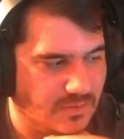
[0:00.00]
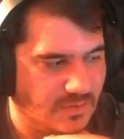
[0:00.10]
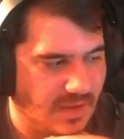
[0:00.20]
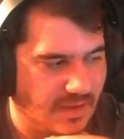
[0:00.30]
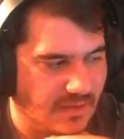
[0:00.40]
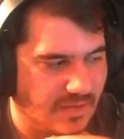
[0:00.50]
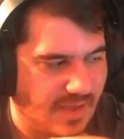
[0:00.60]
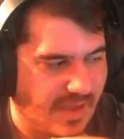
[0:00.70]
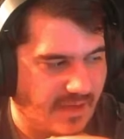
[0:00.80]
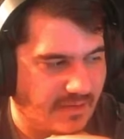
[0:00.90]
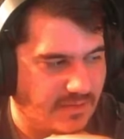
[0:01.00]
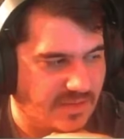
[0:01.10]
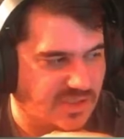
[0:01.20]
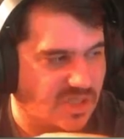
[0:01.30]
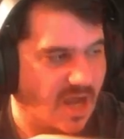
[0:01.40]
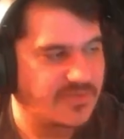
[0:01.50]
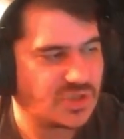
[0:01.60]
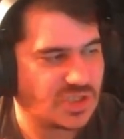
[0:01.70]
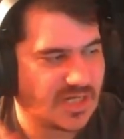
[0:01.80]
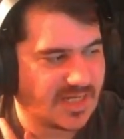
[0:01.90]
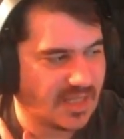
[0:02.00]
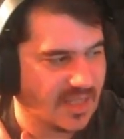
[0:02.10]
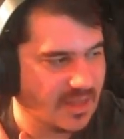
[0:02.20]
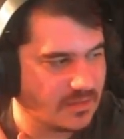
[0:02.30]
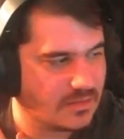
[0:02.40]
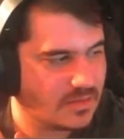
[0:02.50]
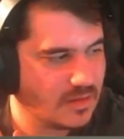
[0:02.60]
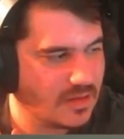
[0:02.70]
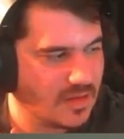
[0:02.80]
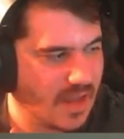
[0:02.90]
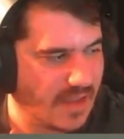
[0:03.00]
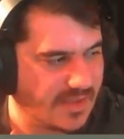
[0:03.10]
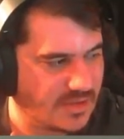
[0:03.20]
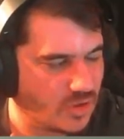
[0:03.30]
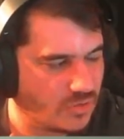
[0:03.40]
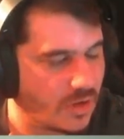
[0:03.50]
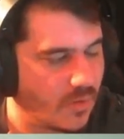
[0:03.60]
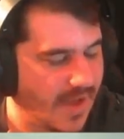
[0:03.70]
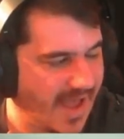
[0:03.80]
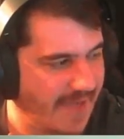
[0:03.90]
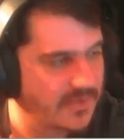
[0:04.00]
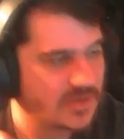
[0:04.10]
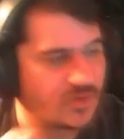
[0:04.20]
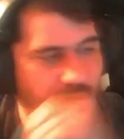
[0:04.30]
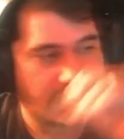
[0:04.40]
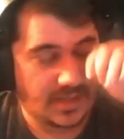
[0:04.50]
They stopped checking in, and they don't know what happened to him.